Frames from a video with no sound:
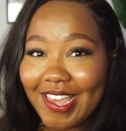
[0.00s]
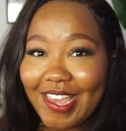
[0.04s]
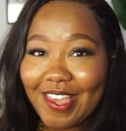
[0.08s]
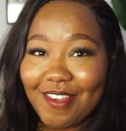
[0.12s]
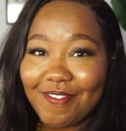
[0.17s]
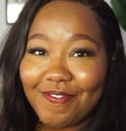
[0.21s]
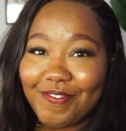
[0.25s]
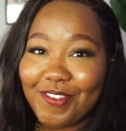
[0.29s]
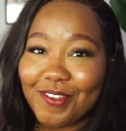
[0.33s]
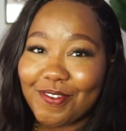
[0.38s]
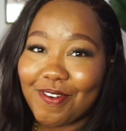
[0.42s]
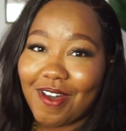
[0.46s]
If
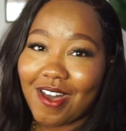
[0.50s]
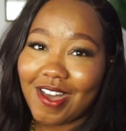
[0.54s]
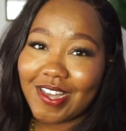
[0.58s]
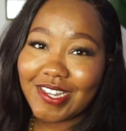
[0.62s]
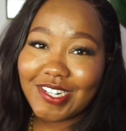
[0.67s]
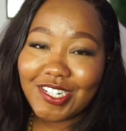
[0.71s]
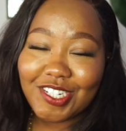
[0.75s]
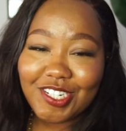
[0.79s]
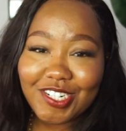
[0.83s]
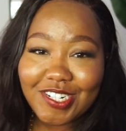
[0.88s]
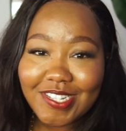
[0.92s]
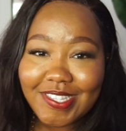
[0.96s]
you are
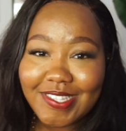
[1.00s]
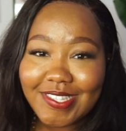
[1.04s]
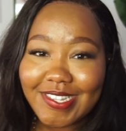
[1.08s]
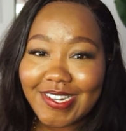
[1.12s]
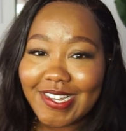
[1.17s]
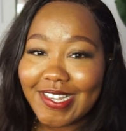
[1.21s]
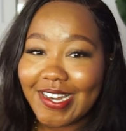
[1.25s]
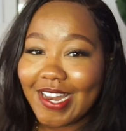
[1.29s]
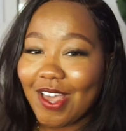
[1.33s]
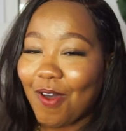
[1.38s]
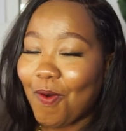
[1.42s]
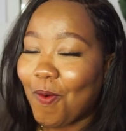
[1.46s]
interested
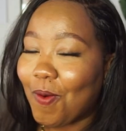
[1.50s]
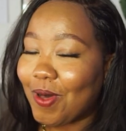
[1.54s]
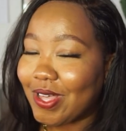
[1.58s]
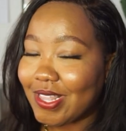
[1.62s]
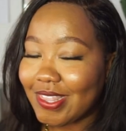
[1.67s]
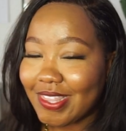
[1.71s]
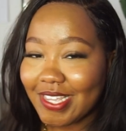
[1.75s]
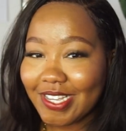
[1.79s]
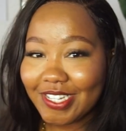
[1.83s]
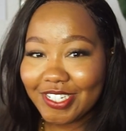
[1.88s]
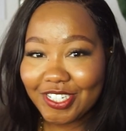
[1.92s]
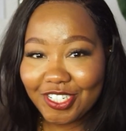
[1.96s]
in all
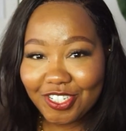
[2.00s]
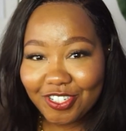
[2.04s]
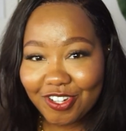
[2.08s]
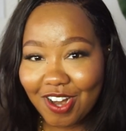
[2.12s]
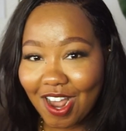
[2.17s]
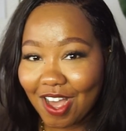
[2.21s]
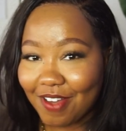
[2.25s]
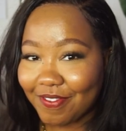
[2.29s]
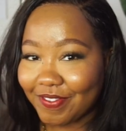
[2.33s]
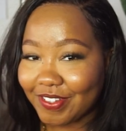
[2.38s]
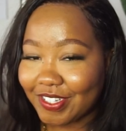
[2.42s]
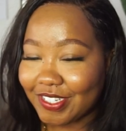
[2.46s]
things
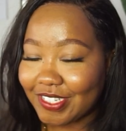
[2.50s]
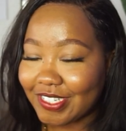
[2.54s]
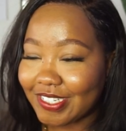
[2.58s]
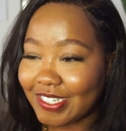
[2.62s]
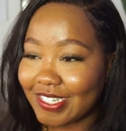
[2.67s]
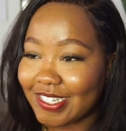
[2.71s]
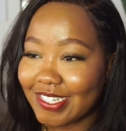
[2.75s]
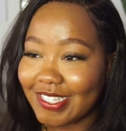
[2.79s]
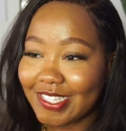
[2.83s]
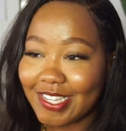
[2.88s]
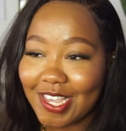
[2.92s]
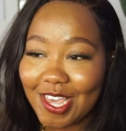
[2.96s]
travel,
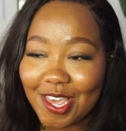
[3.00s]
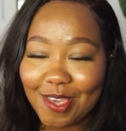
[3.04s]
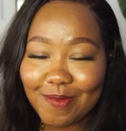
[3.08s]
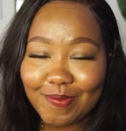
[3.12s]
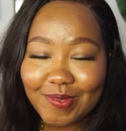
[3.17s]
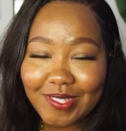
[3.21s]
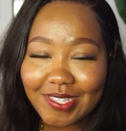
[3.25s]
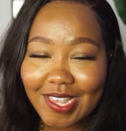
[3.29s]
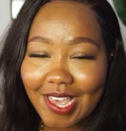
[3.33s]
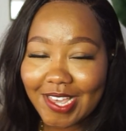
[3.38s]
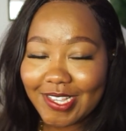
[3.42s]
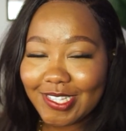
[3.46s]

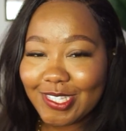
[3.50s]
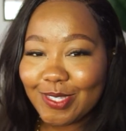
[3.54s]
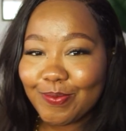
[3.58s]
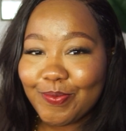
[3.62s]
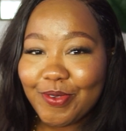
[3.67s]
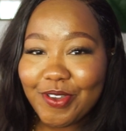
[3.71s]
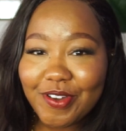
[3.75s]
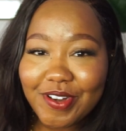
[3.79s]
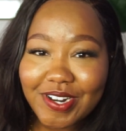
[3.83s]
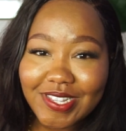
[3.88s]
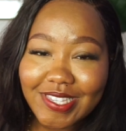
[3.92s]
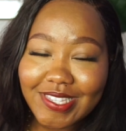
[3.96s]
tips,
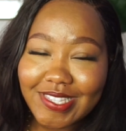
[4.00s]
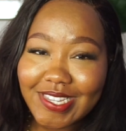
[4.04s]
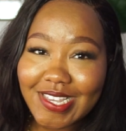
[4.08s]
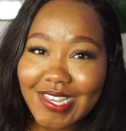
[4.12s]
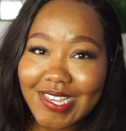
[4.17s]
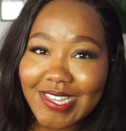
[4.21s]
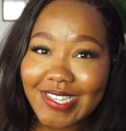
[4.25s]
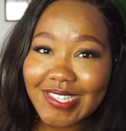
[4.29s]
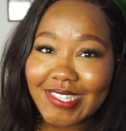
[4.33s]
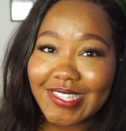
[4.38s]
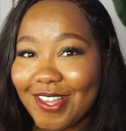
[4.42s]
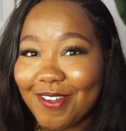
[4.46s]

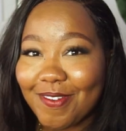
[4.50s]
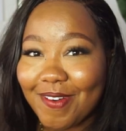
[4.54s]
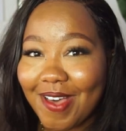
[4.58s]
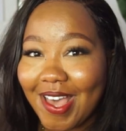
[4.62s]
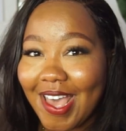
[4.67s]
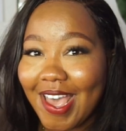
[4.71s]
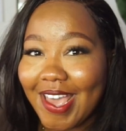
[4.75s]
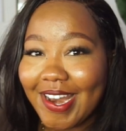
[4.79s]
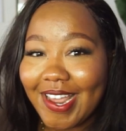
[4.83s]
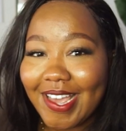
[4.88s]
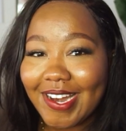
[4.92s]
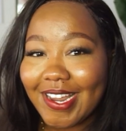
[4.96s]
experiences, go
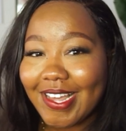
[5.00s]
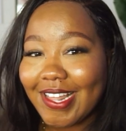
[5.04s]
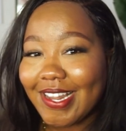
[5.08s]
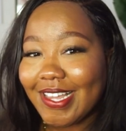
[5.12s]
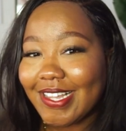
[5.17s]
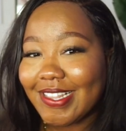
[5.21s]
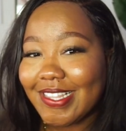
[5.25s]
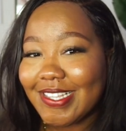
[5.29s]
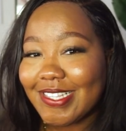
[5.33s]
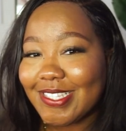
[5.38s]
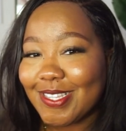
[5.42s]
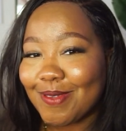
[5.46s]
ahead and
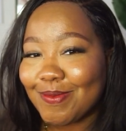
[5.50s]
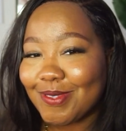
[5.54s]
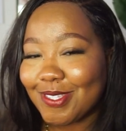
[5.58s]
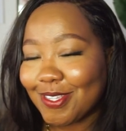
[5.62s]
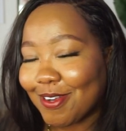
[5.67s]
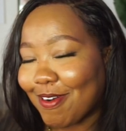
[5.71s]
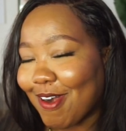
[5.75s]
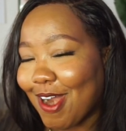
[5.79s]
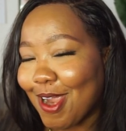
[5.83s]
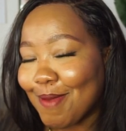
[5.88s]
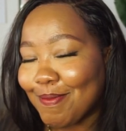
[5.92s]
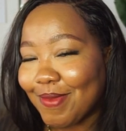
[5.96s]
click the
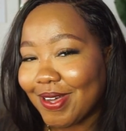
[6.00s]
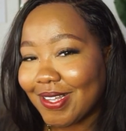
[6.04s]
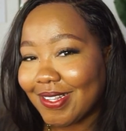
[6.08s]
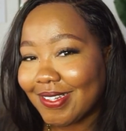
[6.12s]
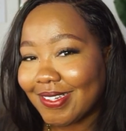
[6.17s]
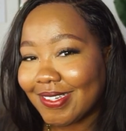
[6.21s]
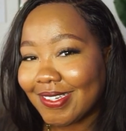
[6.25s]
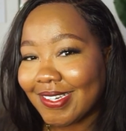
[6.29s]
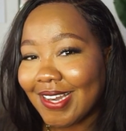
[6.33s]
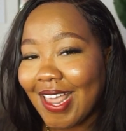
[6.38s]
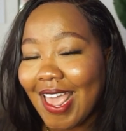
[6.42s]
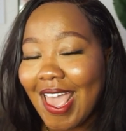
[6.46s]
subscribe
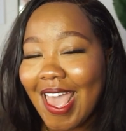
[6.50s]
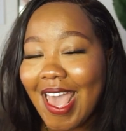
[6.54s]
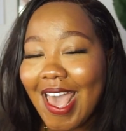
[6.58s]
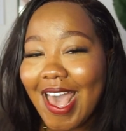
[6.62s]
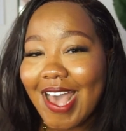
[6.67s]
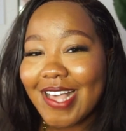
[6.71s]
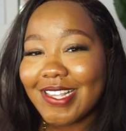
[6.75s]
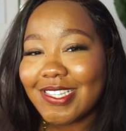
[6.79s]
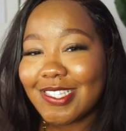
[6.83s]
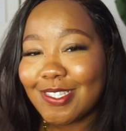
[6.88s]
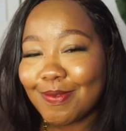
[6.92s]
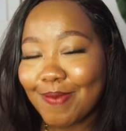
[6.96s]
button,
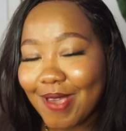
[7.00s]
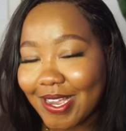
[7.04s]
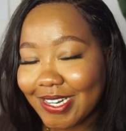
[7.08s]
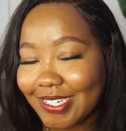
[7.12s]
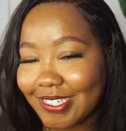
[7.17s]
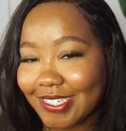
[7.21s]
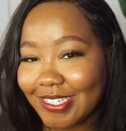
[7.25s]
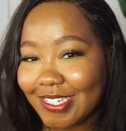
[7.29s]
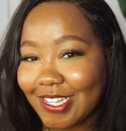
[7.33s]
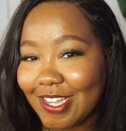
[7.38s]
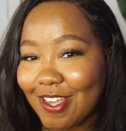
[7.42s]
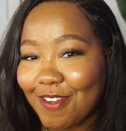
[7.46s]

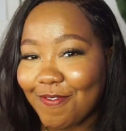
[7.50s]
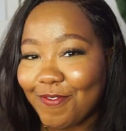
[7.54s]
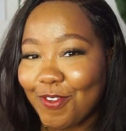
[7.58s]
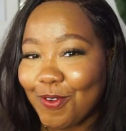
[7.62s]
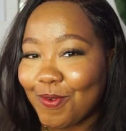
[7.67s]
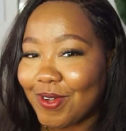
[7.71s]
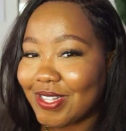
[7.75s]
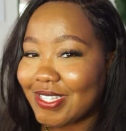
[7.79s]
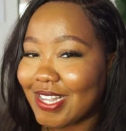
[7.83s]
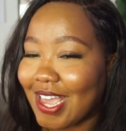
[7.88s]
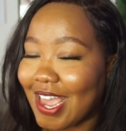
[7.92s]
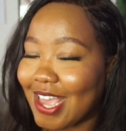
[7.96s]
especially if you
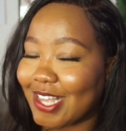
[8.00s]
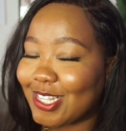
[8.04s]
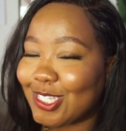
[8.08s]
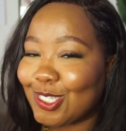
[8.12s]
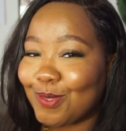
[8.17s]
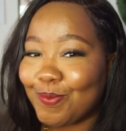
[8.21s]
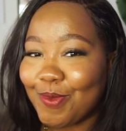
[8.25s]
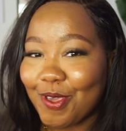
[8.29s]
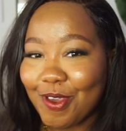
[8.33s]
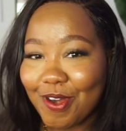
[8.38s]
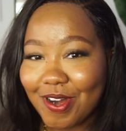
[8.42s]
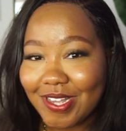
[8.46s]
want to
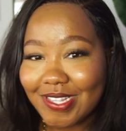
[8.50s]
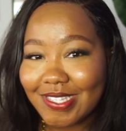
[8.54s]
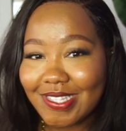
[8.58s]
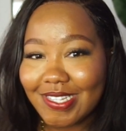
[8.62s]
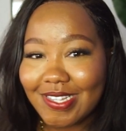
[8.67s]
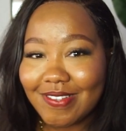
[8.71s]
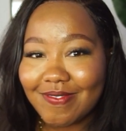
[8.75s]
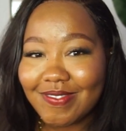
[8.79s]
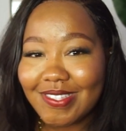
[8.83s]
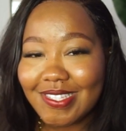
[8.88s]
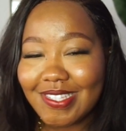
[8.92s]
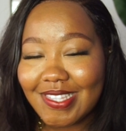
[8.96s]
experience
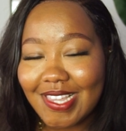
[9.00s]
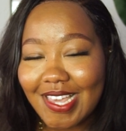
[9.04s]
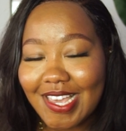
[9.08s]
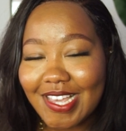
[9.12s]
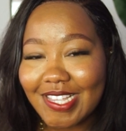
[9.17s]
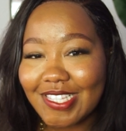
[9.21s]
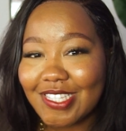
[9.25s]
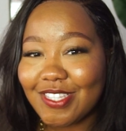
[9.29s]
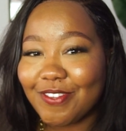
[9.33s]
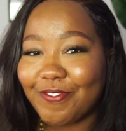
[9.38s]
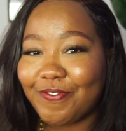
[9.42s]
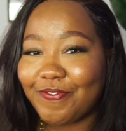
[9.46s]
these
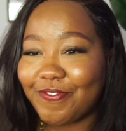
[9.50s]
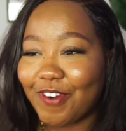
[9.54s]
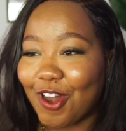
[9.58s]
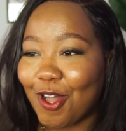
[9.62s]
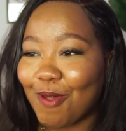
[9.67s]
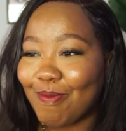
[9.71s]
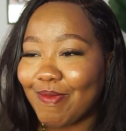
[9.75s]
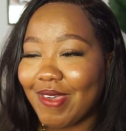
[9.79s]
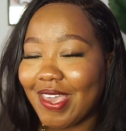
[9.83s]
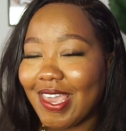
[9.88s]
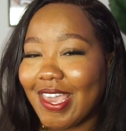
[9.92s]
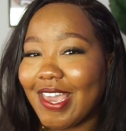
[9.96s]
things
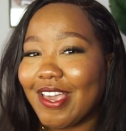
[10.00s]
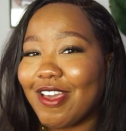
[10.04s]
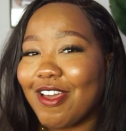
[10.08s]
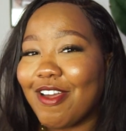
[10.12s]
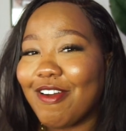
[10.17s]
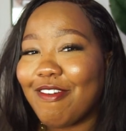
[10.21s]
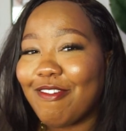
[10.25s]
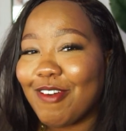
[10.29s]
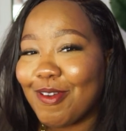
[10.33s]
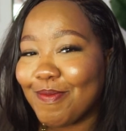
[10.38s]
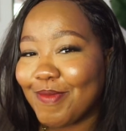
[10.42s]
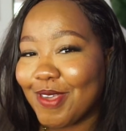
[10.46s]
from a
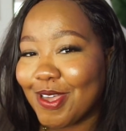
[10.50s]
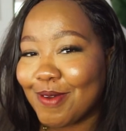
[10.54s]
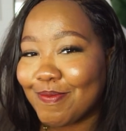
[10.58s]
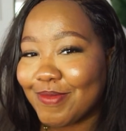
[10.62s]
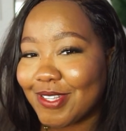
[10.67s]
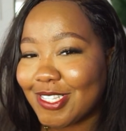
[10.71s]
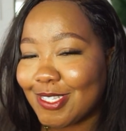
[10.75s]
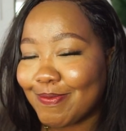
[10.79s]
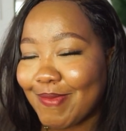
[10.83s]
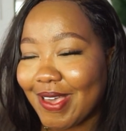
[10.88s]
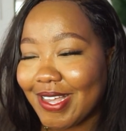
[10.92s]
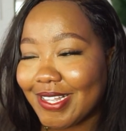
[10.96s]
Caribbean
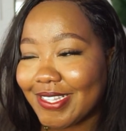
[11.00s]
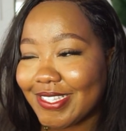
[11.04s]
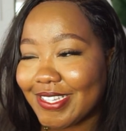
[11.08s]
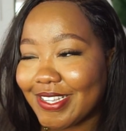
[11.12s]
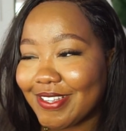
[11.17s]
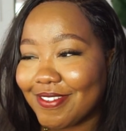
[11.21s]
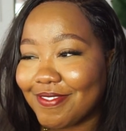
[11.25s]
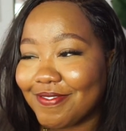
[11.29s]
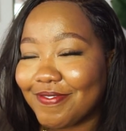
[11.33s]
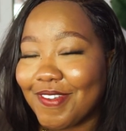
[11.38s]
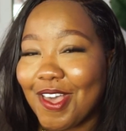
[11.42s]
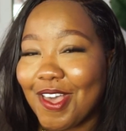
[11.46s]
perspective.